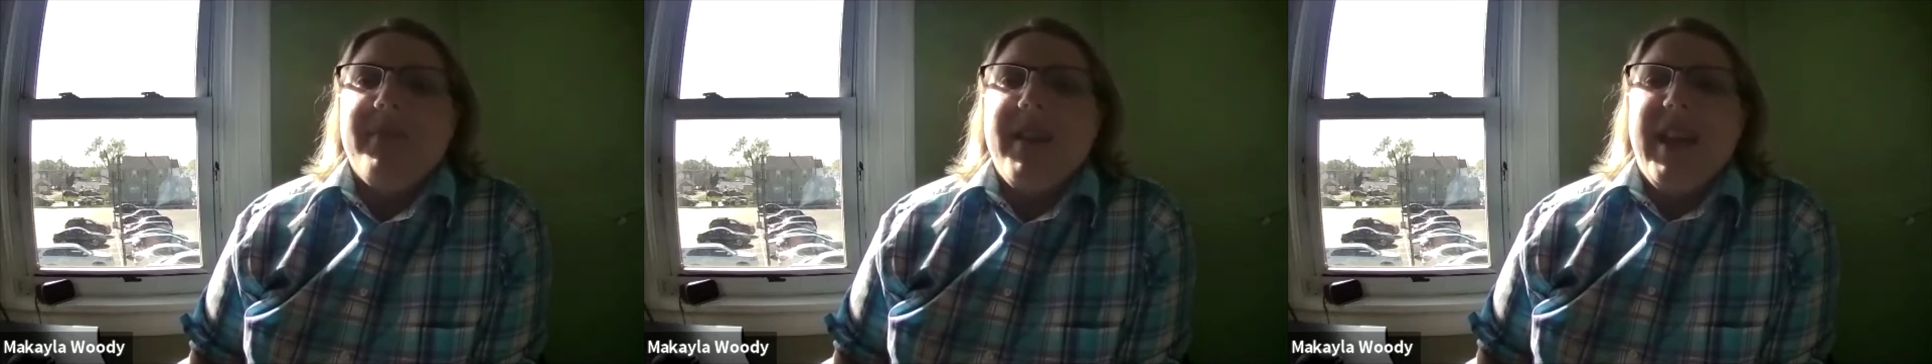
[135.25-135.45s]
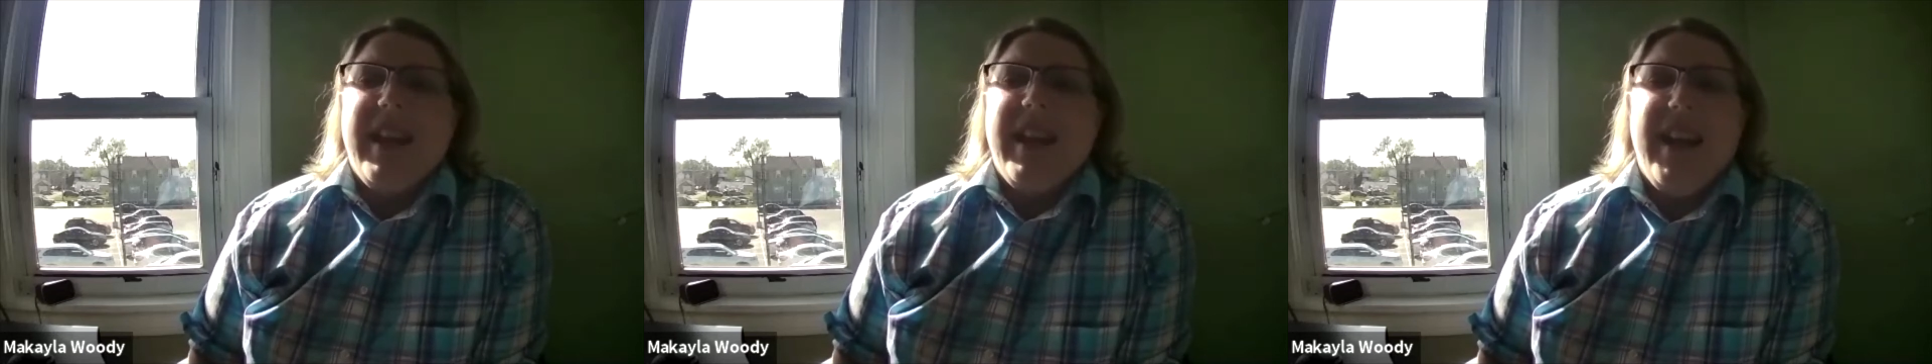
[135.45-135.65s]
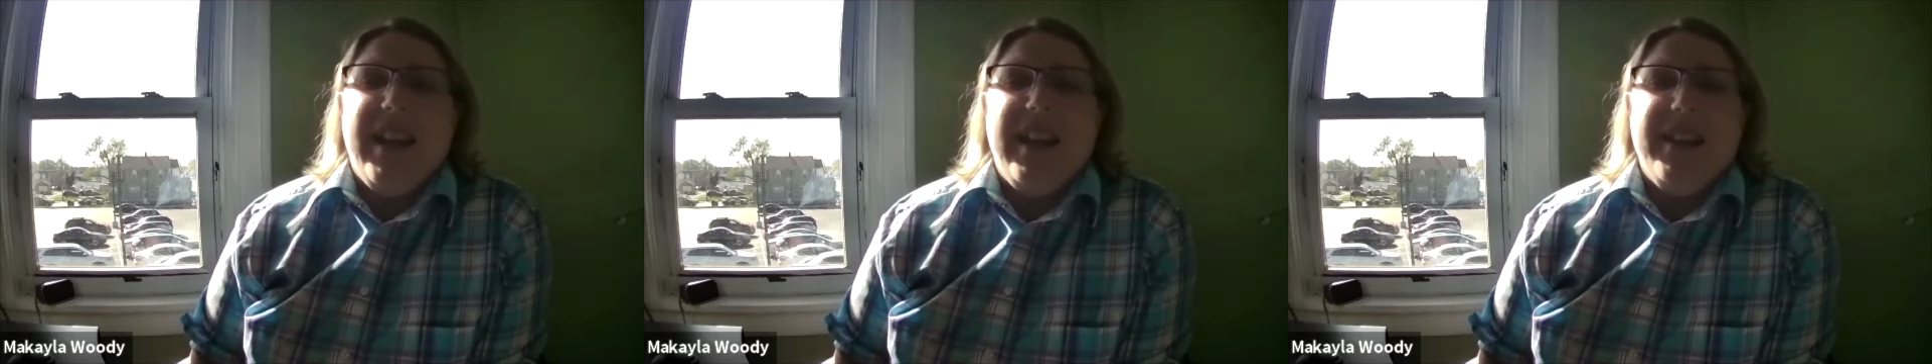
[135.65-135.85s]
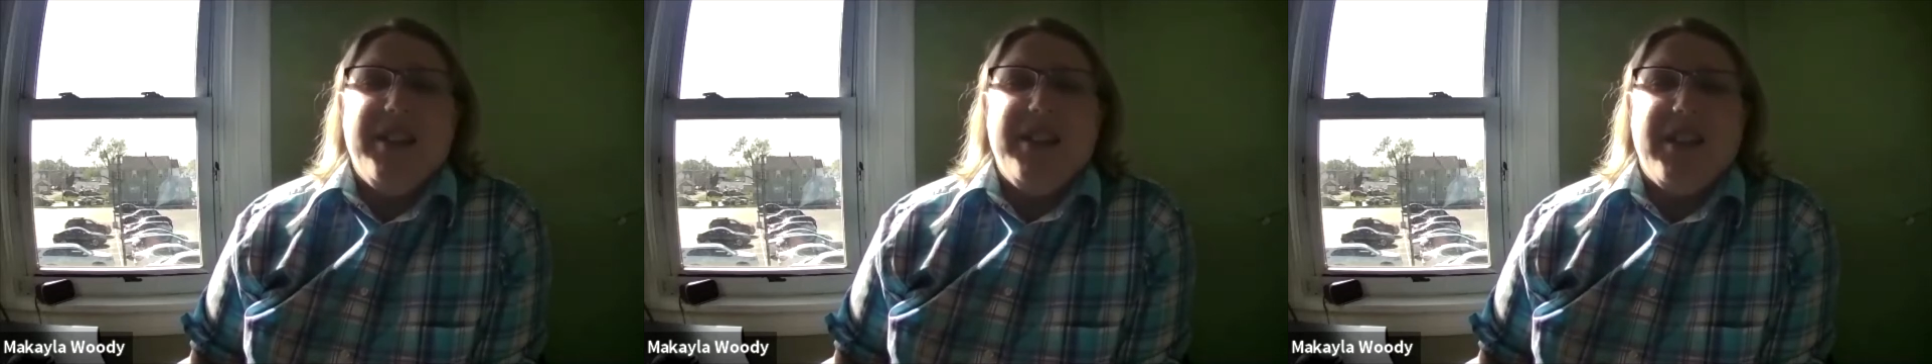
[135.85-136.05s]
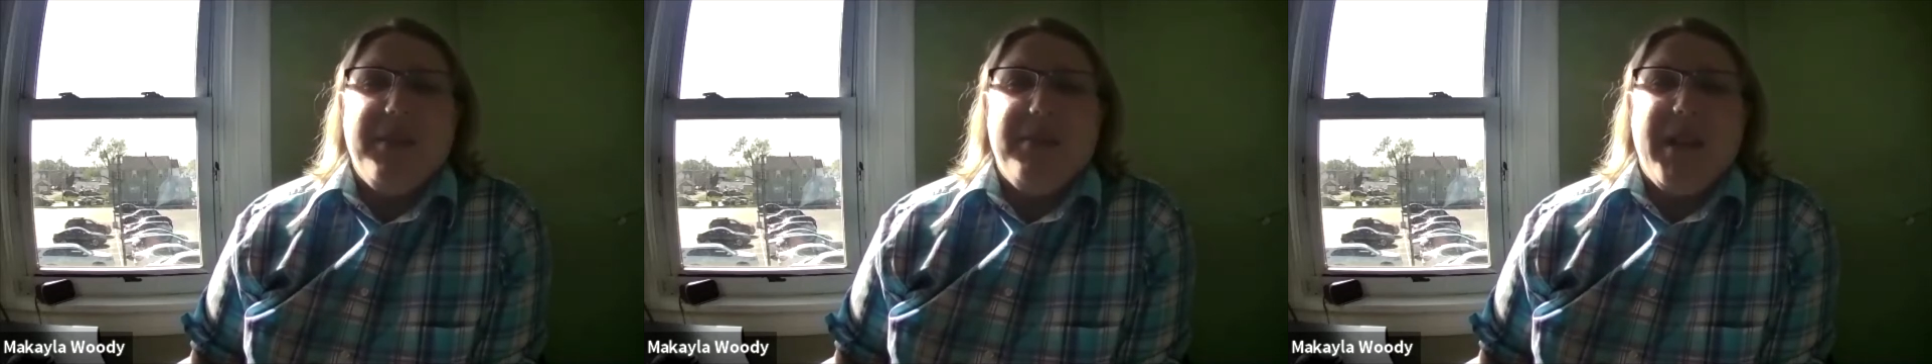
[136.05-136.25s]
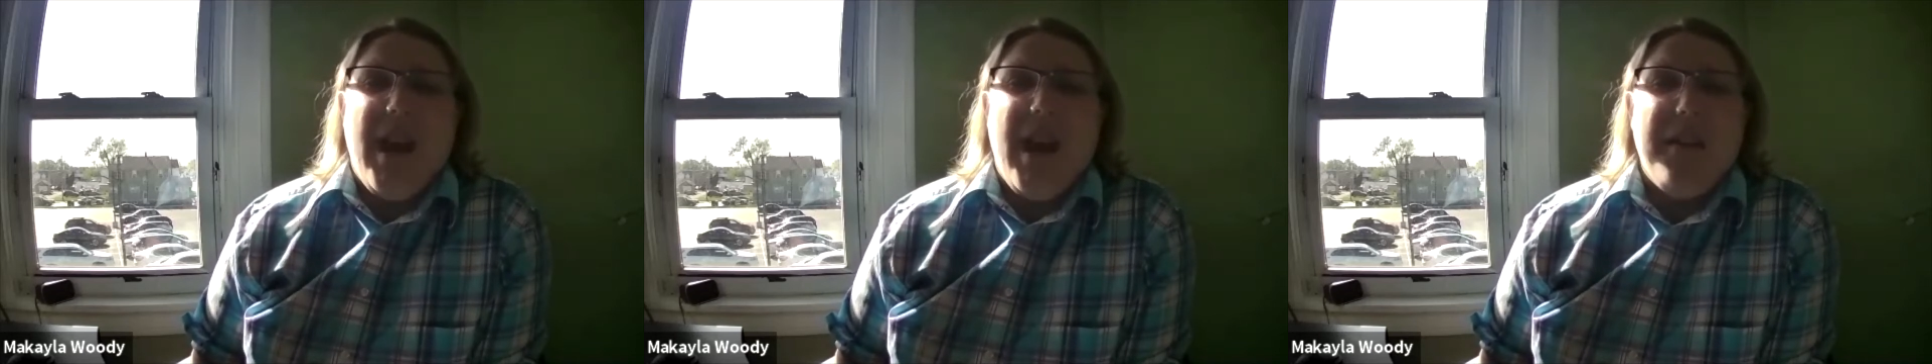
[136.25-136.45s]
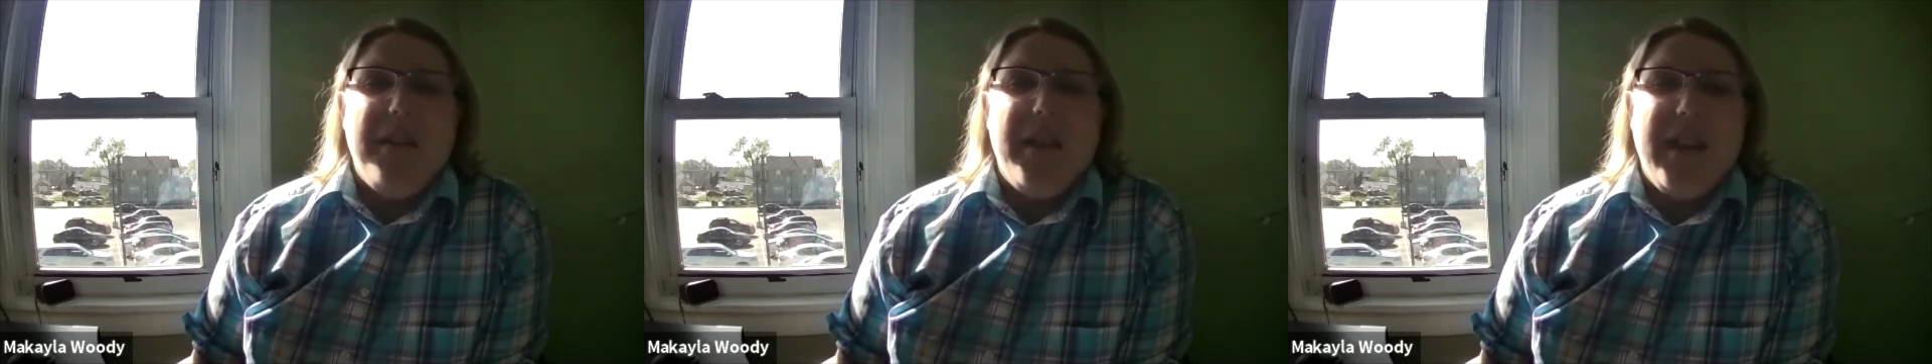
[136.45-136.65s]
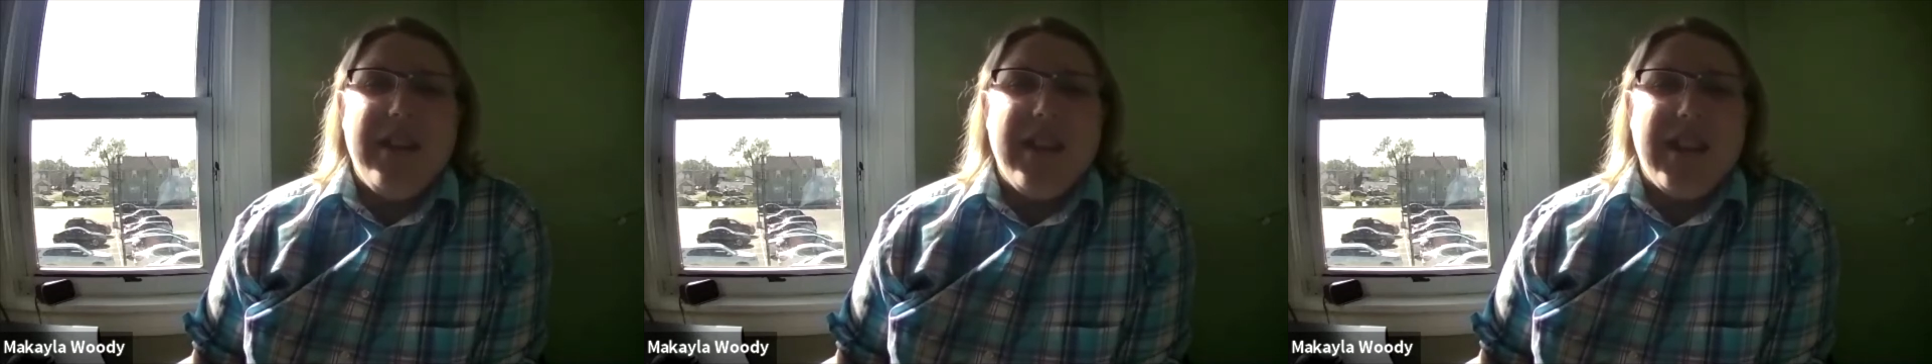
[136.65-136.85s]
and kind of just the
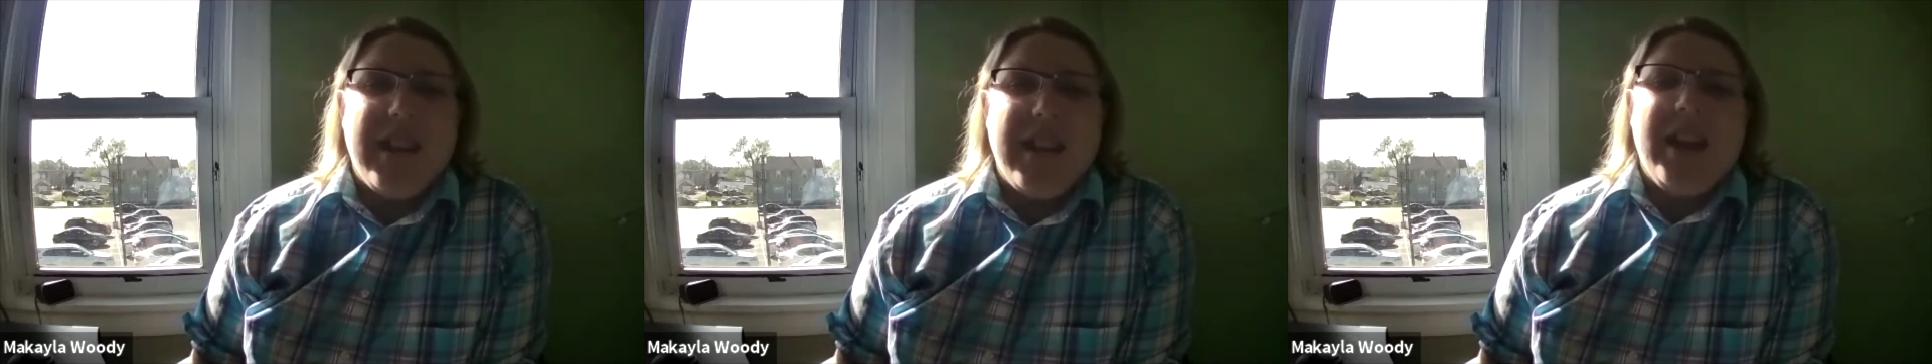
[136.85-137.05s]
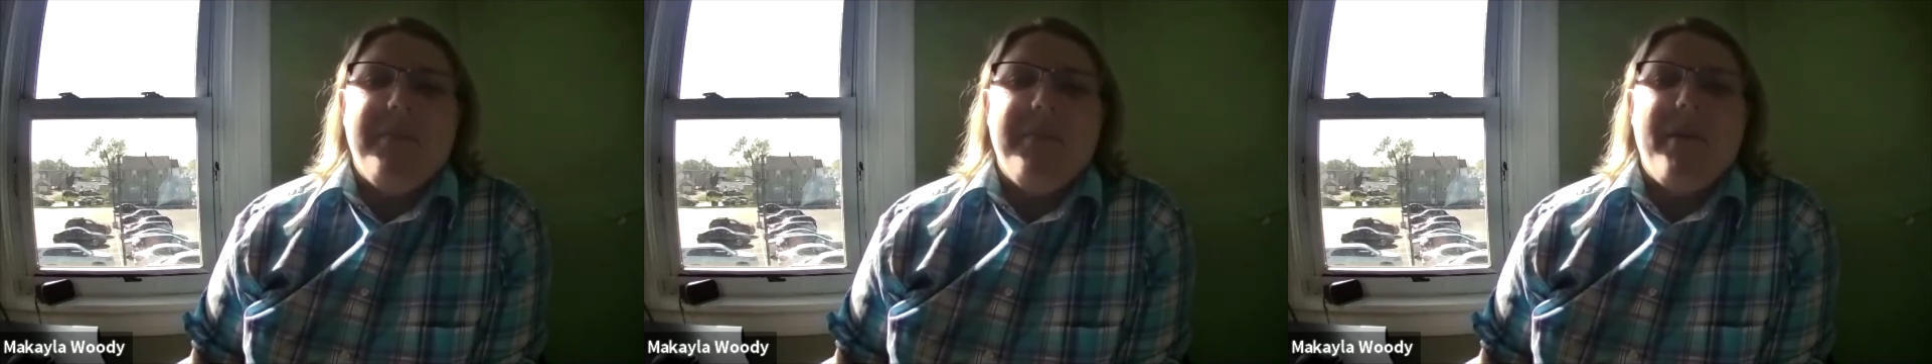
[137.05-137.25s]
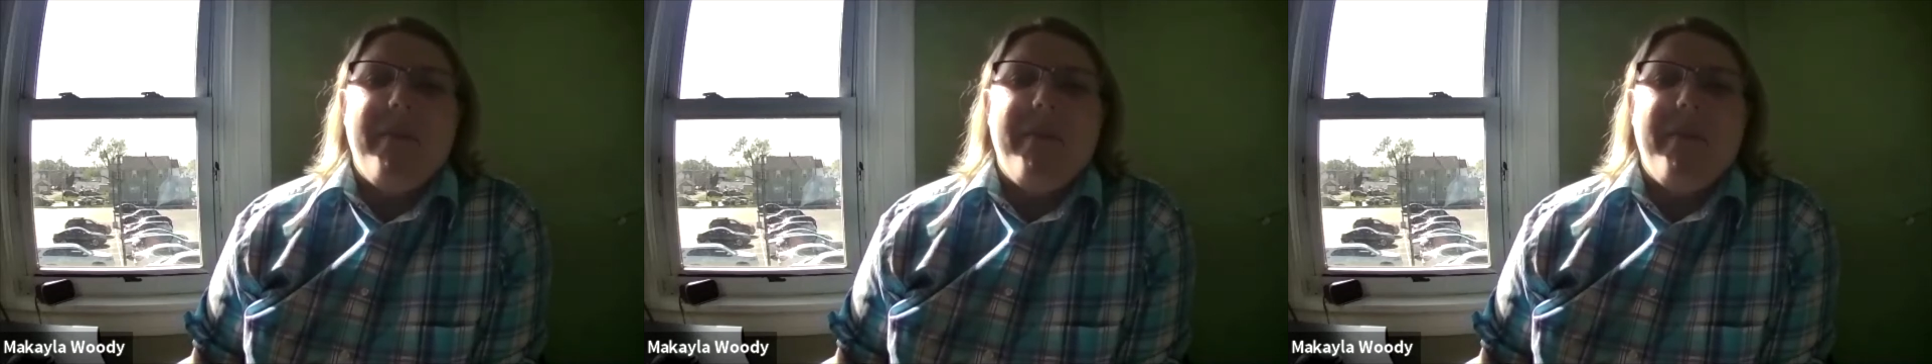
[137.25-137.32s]
monotony that can come